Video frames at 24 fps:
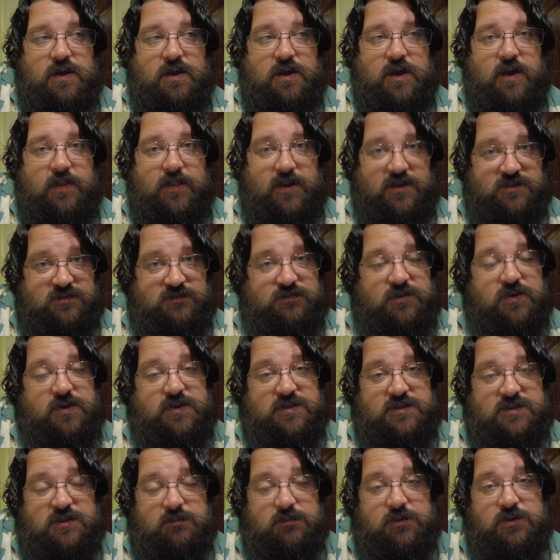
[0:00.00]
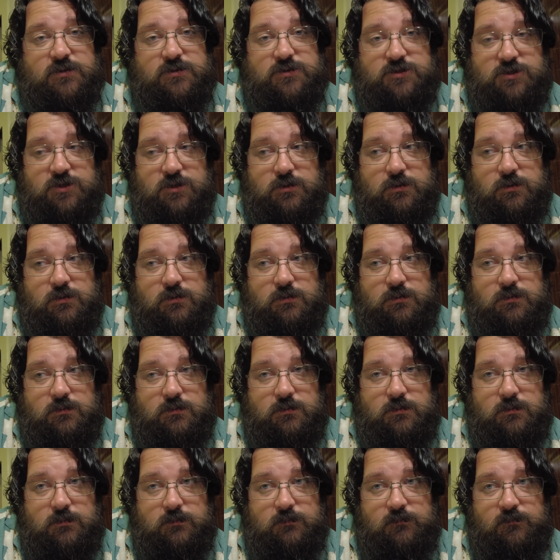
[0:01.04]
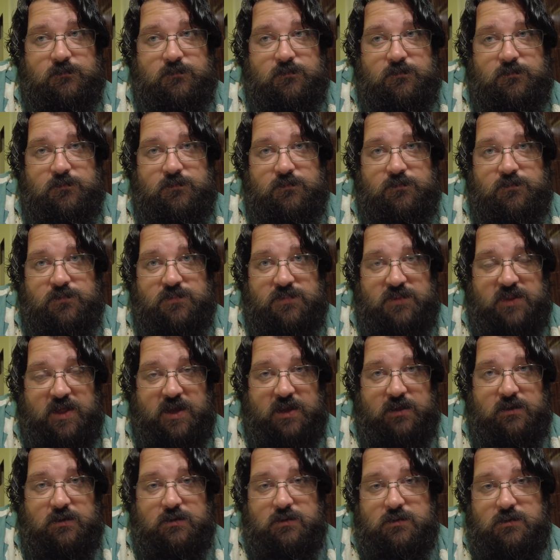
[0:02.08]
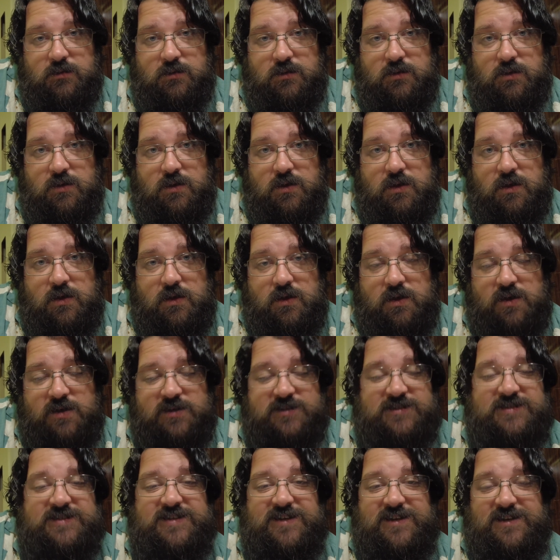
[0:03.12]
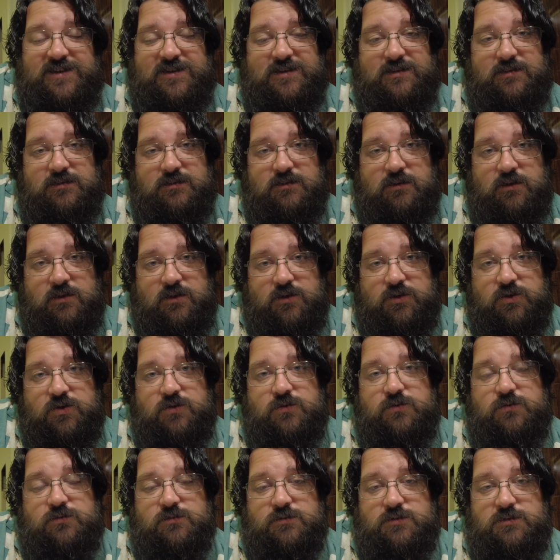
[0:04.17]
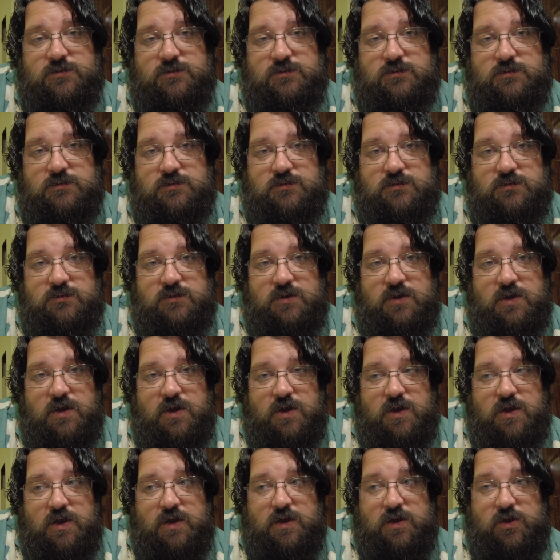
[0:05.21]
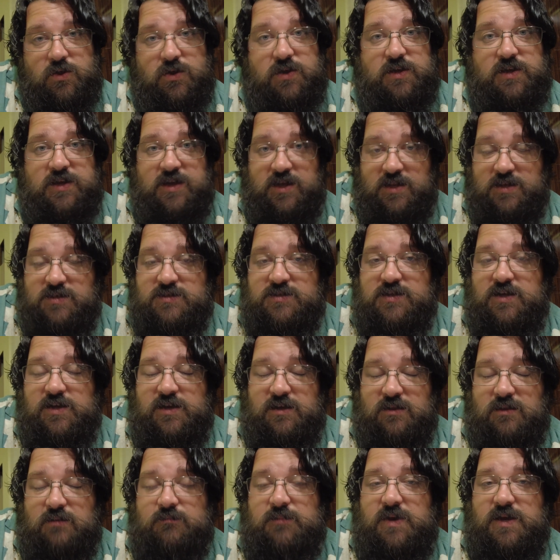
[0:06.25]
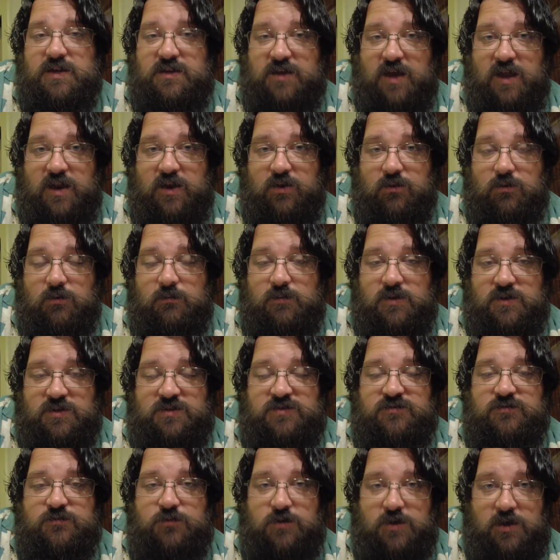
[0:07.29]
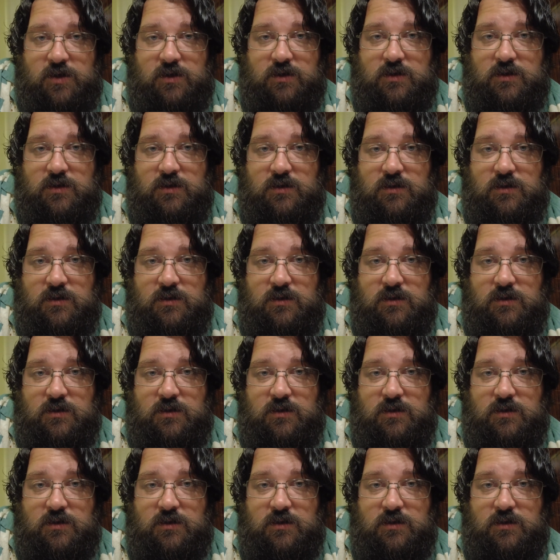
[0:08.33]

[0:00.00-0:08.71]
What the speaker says: And that's very similar to, like, a steak on a cruise. You can get a steak in the main dining room and it's free,